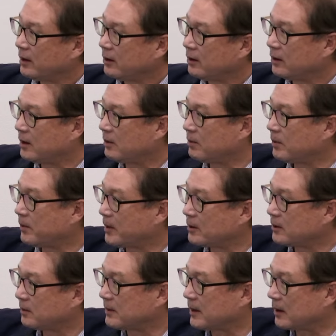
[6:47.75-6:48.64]
You give a
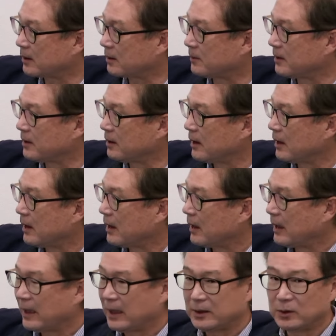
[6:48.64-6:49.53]
bunch of documents,
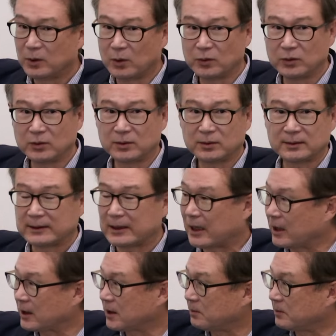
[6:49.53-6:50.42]
and those
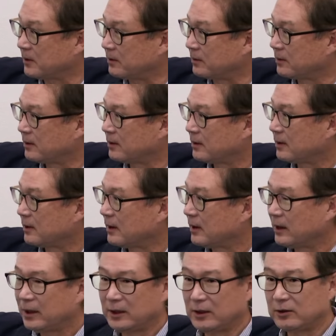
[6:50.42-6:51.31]
documents
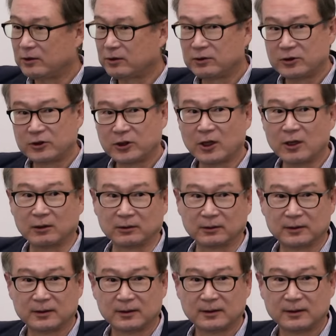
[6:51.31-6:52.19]
is
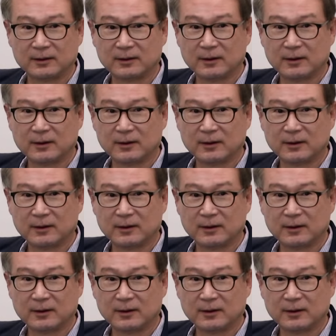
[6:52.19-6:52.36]
chunked.